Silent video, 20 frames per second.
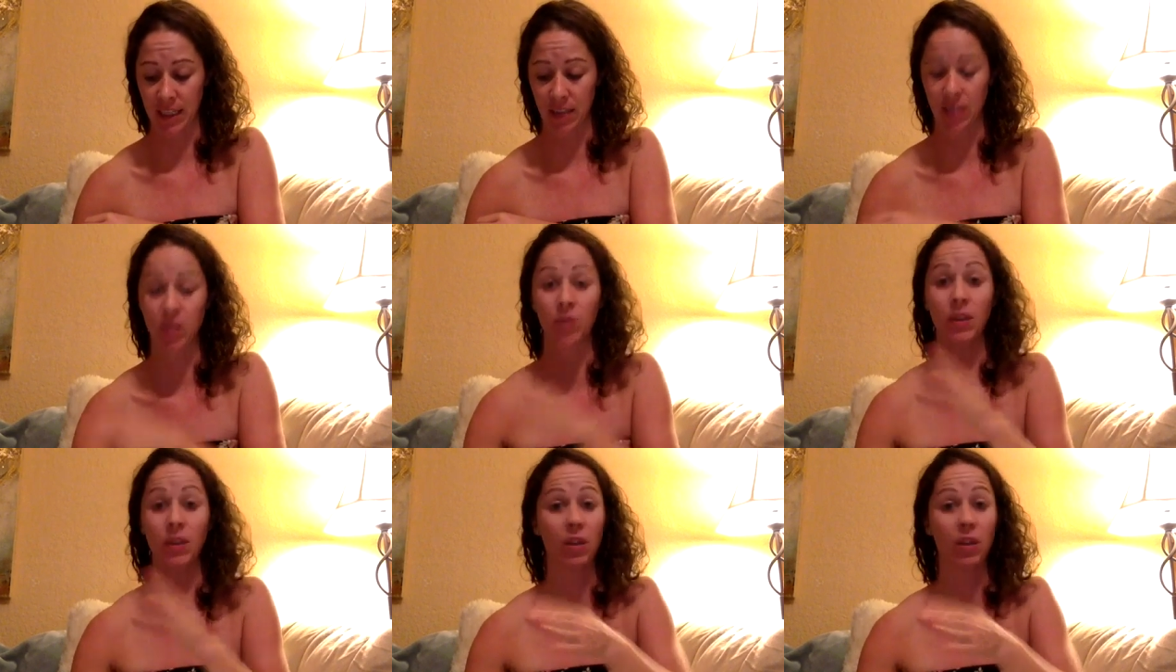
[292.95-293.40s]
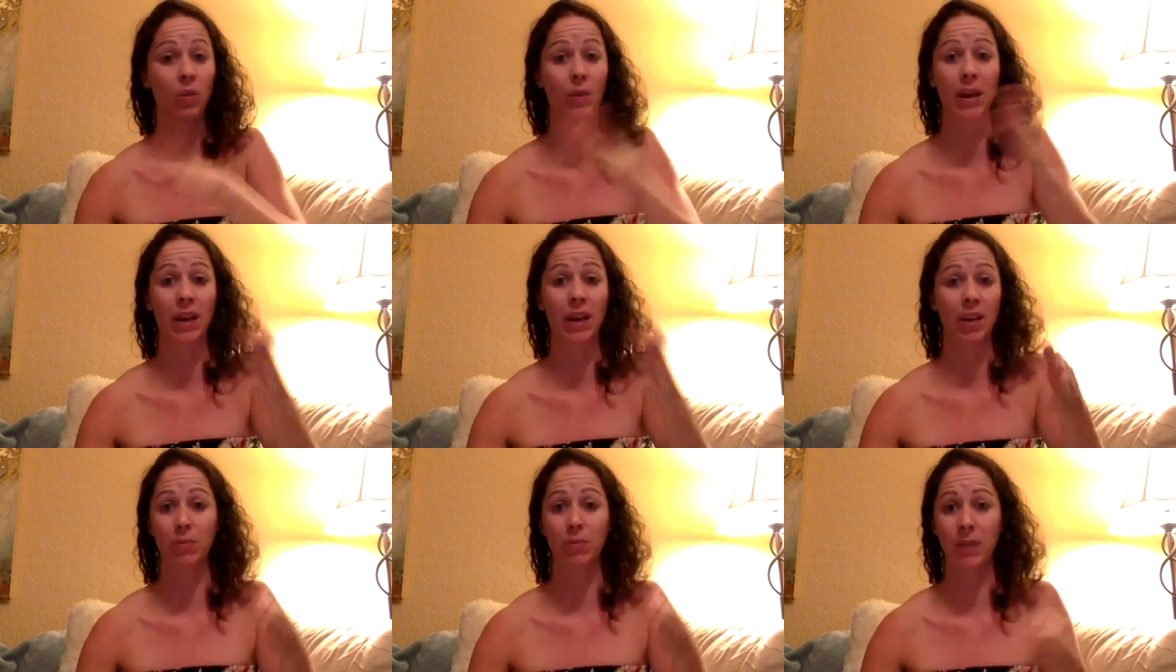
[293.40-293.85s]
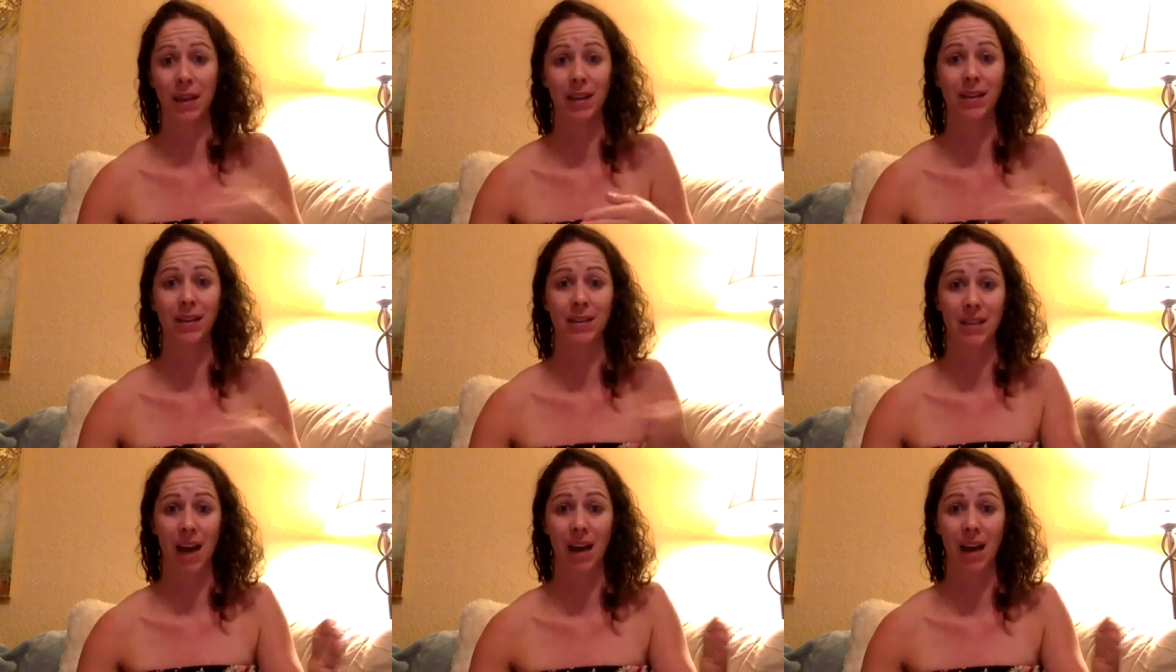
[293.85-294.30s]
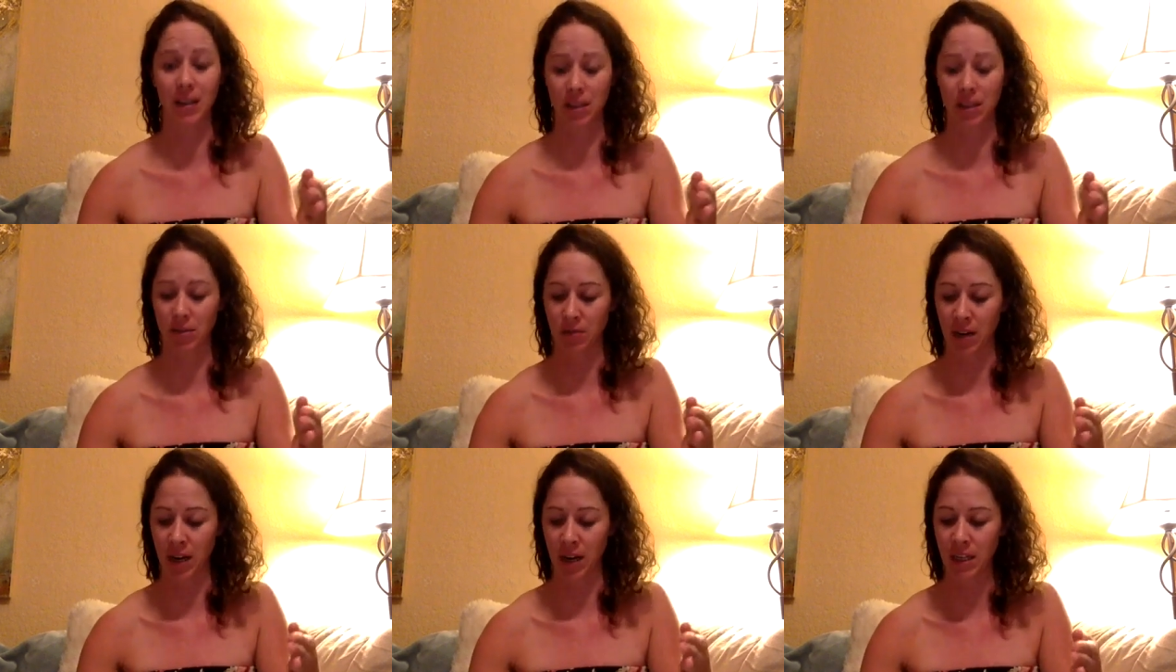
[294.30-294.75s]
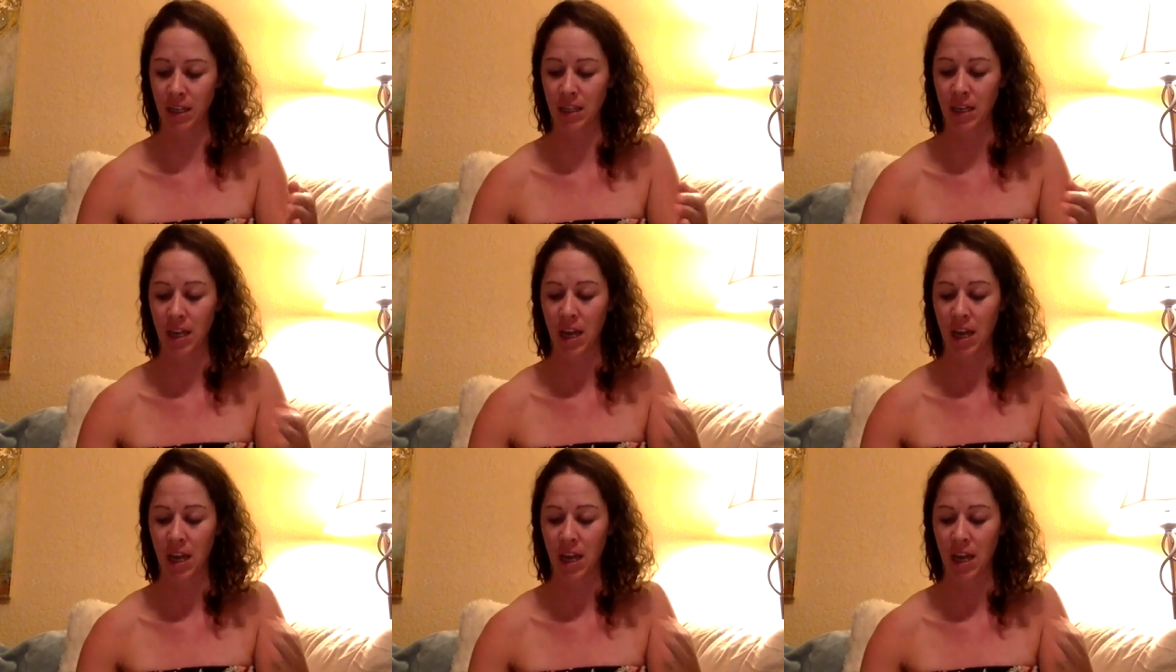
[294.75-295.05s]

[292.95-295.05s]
So either way, you make it solid, right?